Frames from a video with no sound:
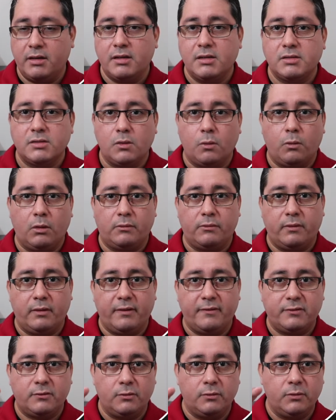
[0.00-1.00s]
So what we
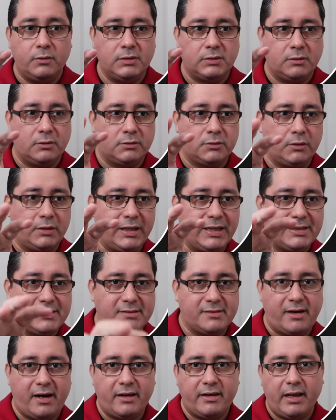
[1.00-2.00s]
have to do is also
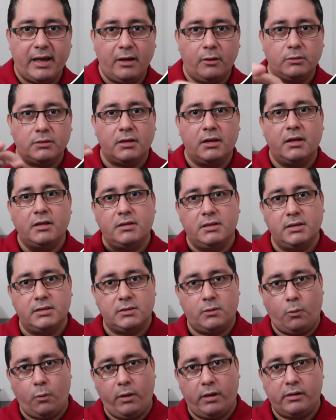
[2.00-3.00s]
extract out this
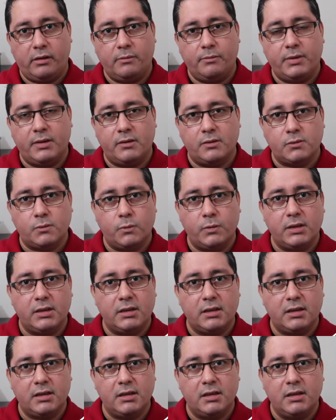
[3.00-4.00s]
query, because we
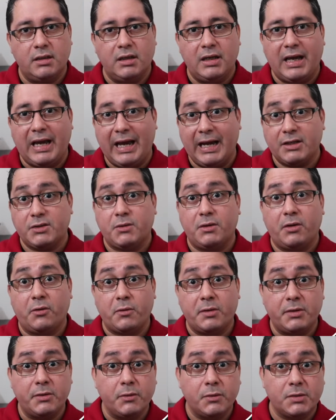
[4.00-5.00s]
can actually
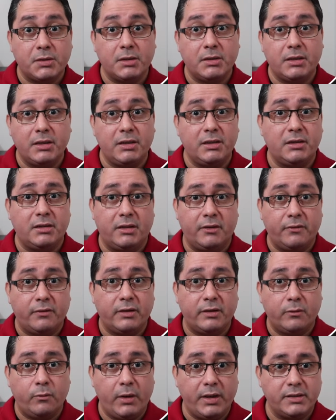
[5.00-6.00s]
reuse it in
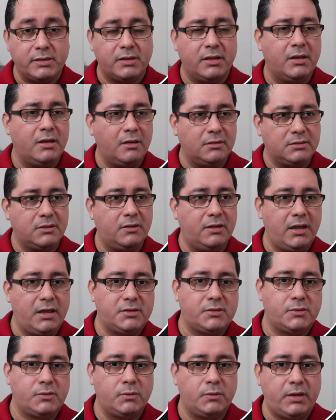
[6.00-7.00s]
different ways. So
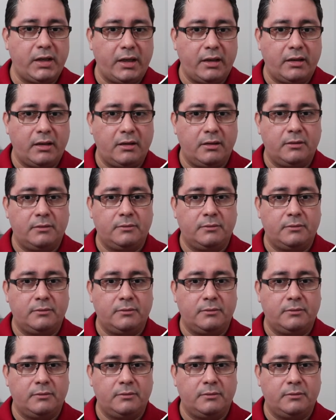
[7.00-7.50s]
let's do that.